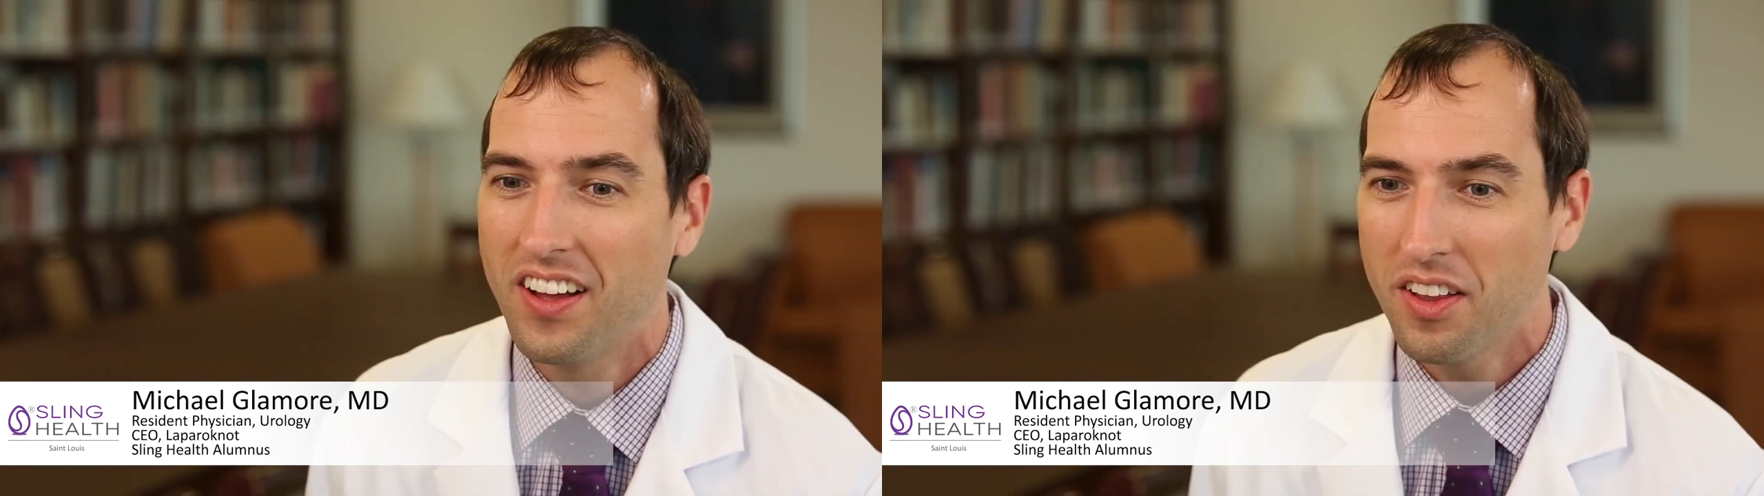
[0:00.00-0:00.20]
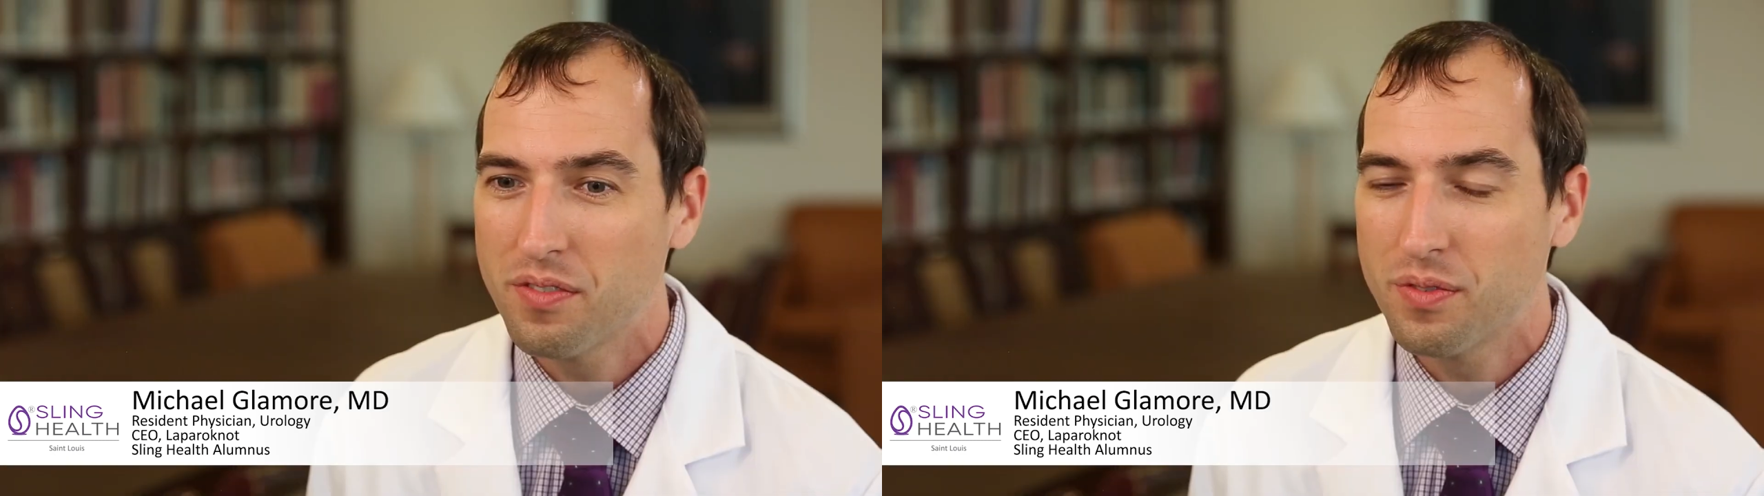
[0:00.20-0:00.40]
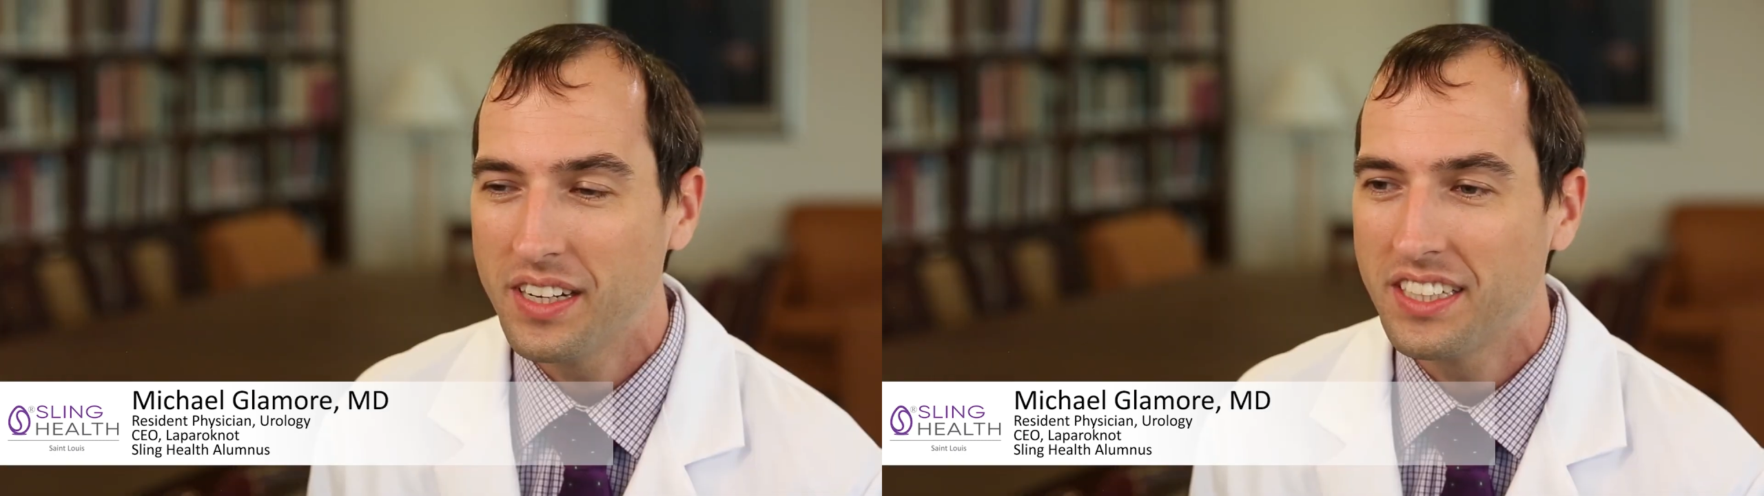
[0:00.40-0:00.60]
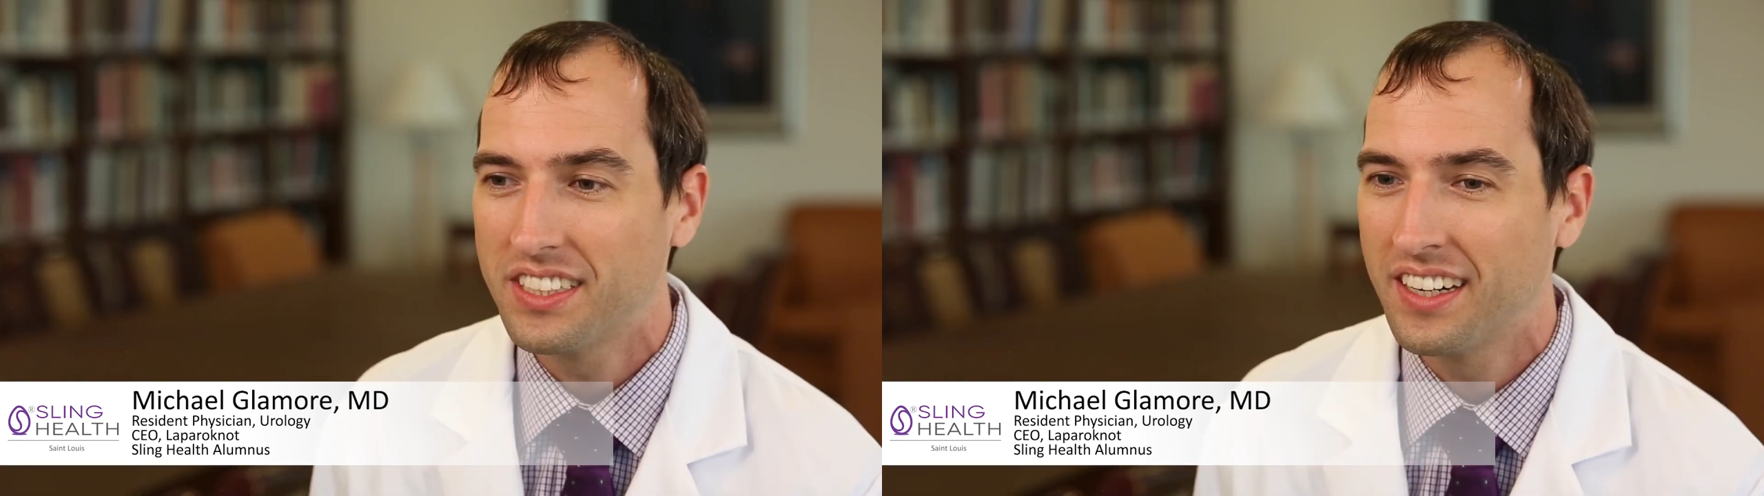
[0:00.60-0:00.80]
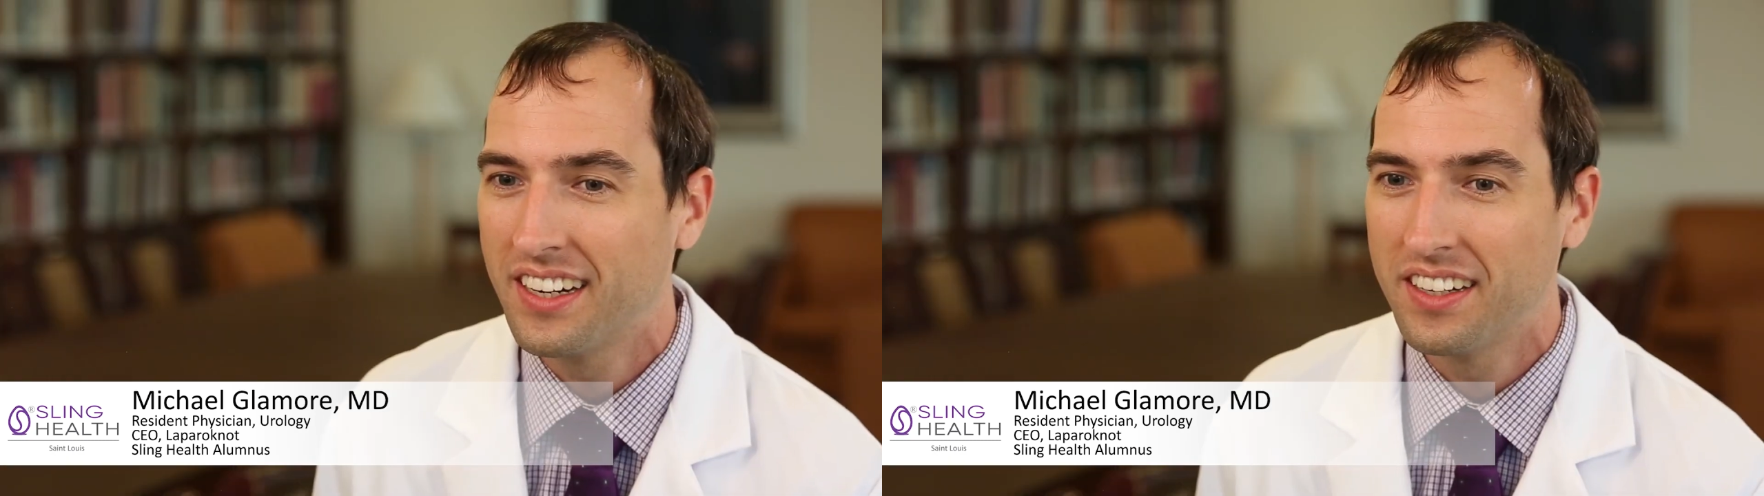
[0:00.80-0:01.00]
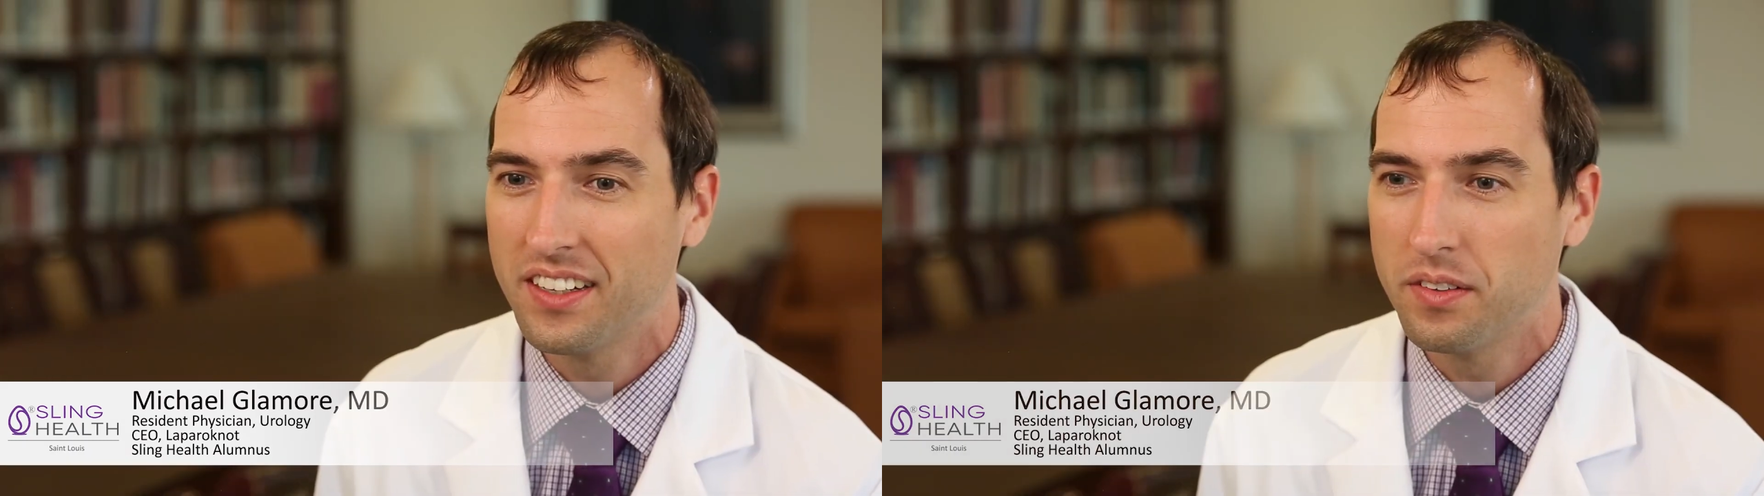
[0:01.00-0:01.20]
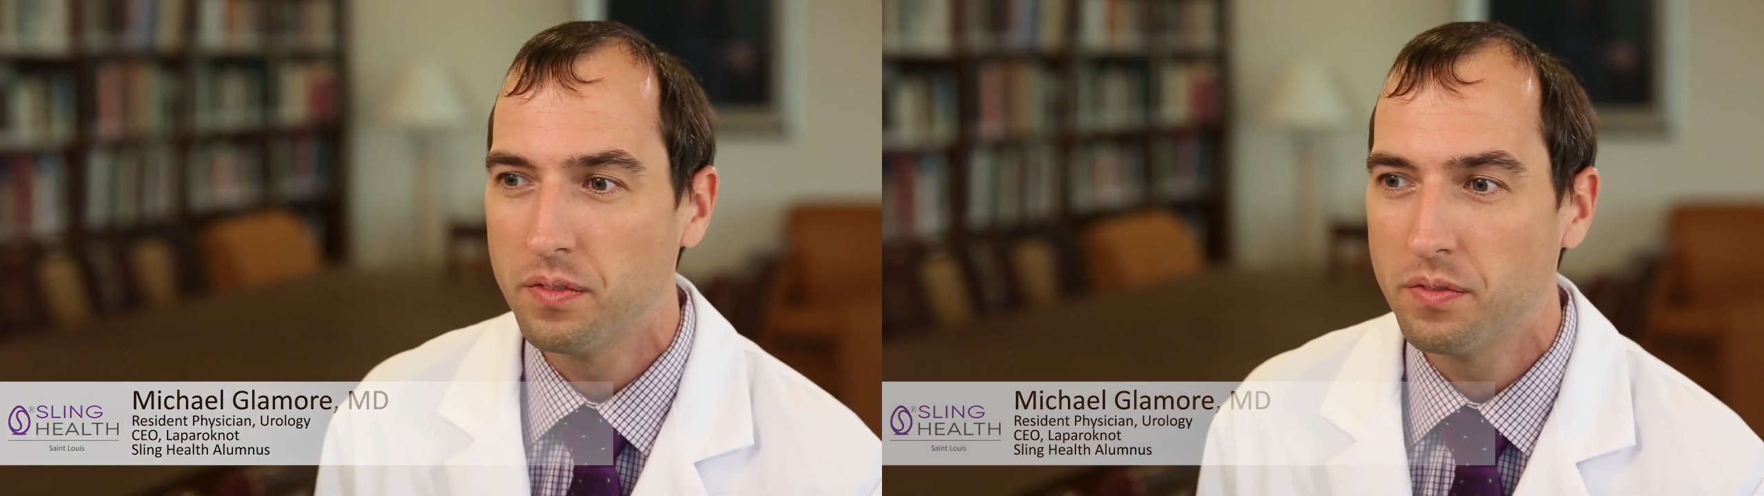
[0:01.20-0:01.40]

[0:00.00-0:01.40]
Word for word: all of which are